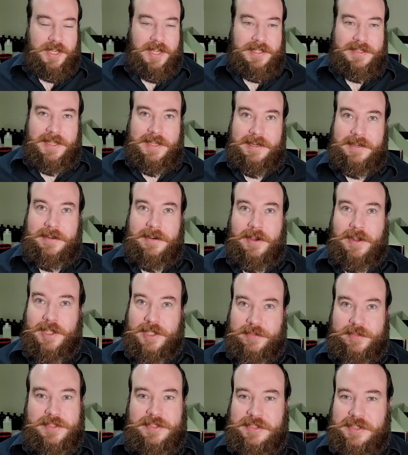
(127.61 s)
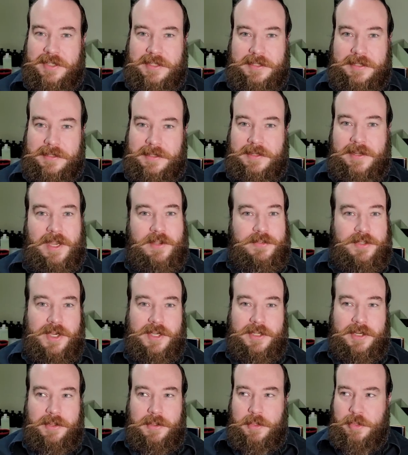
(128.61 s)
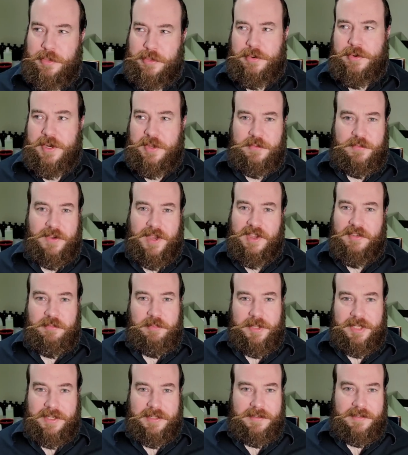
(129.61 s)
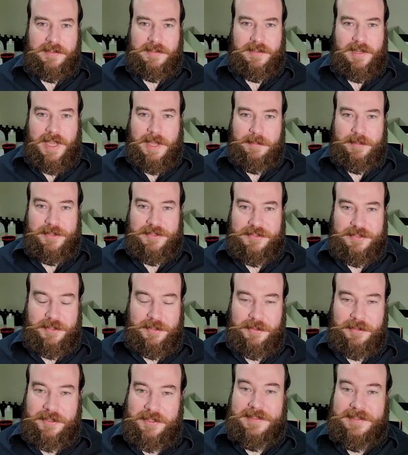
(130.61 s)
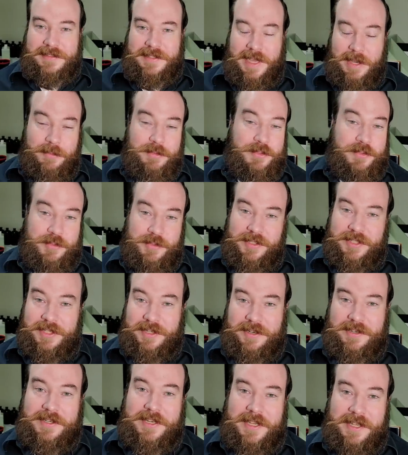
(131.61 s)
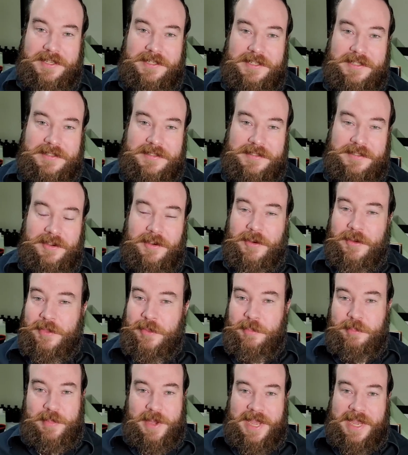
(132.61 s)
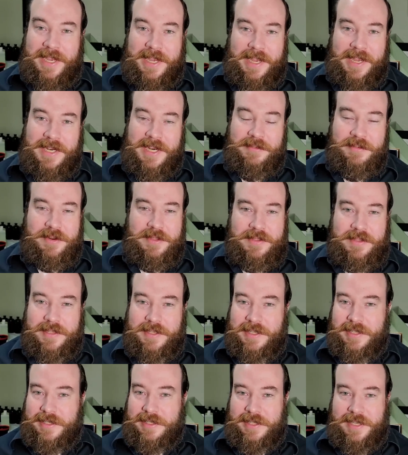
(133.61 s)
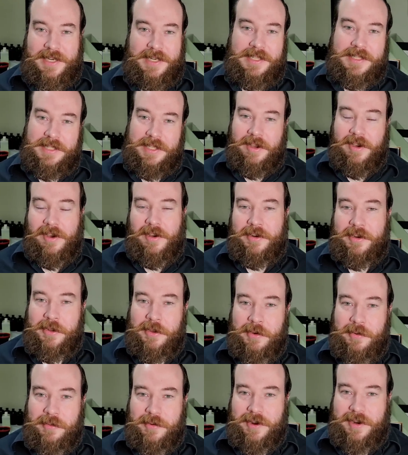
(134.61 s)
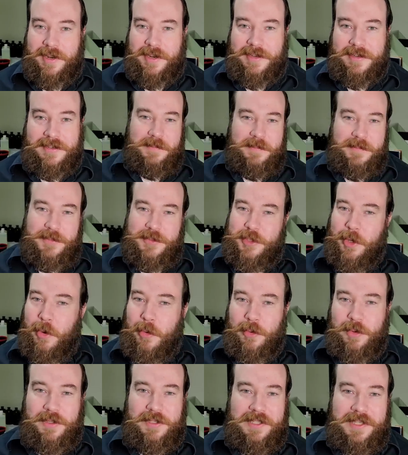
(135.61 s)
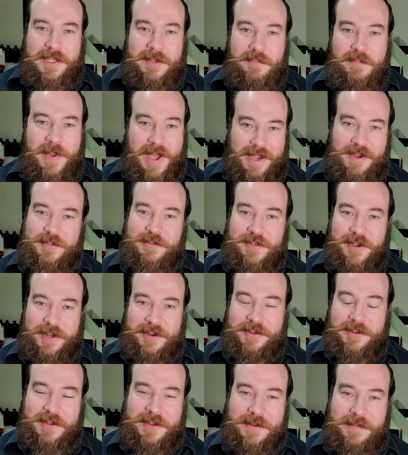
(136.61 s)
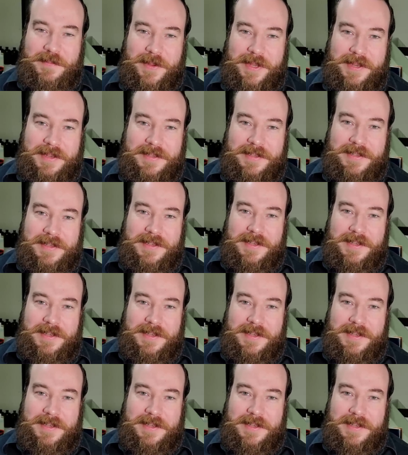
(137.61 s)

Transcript: And then all of a sudden I've got a 35-minute episode. That was really hard to edit. All the banging and everything and getting the audio right totally backfired on me.